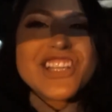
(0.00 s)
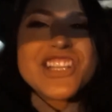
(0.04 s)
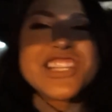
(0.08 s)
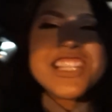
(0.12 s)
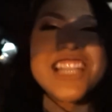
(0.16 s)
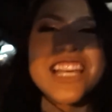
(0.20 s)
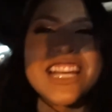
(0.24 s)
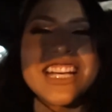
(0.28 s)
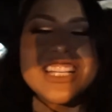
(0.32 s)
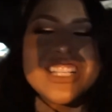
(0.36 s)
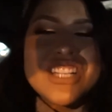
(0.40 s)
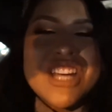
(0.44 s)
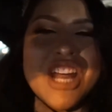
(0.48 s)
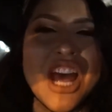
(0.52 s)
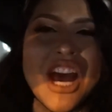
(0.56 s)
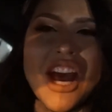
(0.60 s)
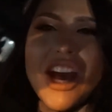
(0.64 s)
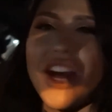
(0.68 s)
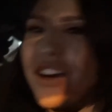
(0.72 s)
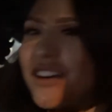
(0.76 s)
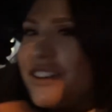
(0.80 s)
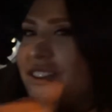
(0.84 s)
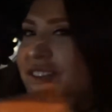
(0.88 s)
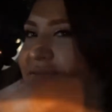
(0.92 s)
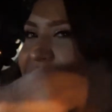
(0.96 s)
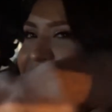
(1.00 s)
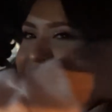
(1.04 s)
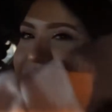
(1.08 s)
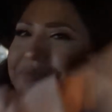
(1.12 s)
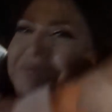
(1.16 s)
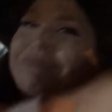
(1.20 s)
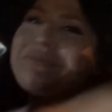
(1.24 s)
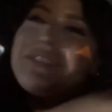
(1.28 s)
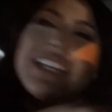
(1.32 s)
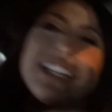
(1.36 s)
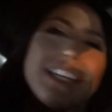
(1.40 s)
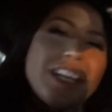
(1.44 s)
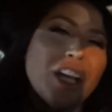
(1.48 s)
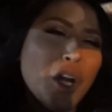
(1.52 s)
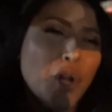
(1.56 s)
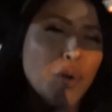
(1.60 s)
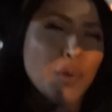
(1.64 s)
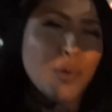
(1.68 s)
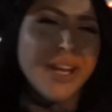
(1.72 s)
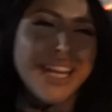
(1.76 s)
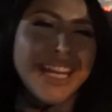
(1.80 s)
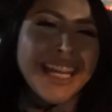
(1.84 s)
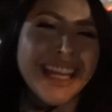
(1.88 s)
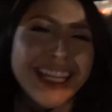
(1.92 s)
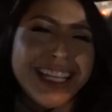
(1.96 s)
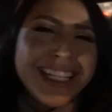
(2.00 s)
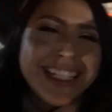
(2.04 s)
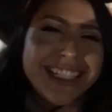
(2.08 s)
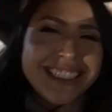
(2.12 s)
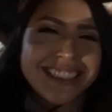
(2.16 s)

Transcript: She's like, no, queen.